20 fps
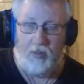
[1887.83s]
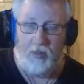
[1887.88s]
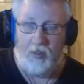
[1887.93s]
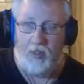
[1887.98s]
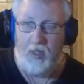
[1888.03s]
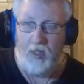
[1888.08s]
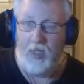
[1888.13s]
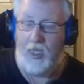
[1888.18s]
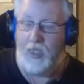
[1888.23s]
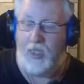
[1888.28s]

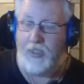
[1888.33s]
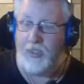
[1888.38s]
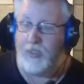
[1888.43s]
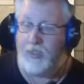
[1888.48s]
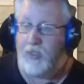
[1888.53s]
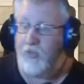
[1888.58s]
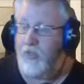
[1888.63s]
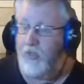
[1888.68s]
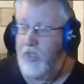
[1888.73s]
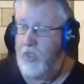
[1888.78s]
I had a
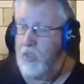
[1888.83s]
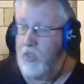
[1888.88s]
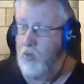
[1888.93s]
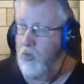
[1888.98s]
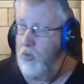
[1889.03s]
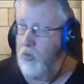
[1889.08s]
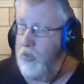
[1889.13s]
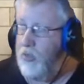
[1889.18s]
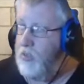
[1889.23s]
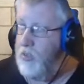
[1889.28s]
career
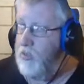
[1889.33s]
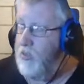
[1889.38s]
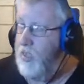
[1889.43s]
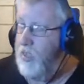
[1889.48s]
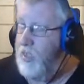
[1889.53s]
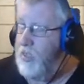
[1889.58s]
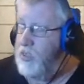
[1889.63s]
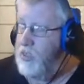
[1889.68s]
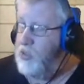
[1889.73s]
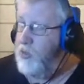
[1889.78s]
going
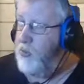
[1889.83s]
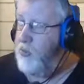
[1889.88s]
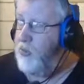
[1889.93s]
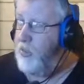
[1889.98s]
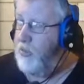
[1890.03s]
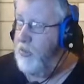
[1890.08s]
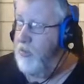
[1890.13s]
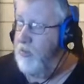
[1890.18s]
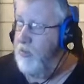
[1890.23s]
in snooker,